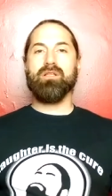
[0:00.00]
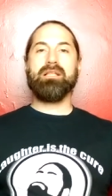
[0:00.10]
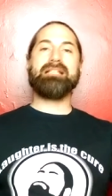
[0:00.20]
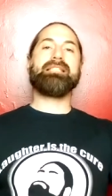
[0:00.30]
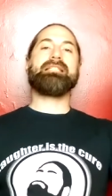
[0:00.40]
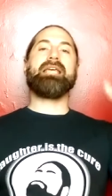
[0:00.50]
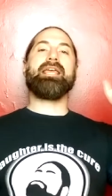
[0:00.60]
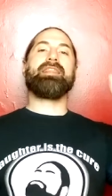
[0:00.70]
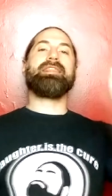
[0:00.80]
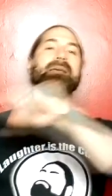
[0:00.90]
Let's take
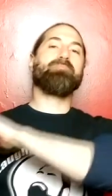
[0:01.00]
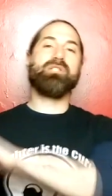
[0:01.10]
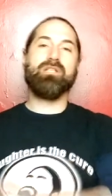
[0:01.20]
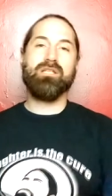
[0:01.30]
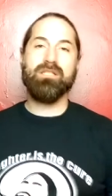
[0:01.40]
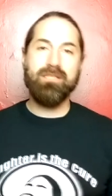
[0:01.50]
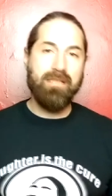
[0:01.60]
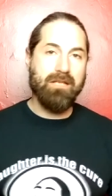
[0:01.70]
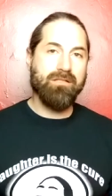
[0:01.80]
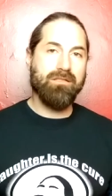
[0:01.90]
that particular
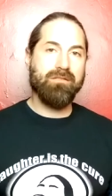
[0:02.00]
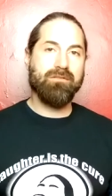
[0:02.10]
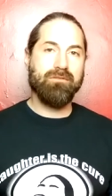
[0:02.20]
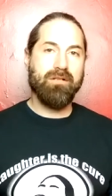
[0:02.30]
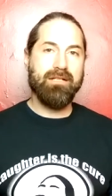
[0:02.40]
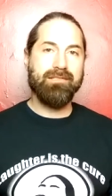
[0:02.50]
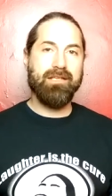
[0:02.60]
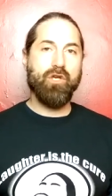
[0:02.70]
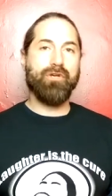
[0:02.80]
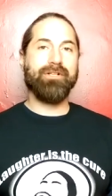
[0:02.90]
sentence I
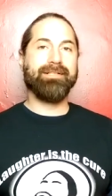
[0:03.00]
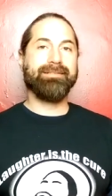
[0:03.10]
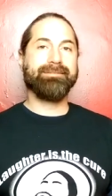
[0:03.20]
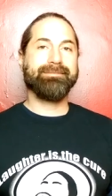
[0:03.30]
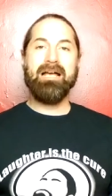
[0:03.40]
said earlier.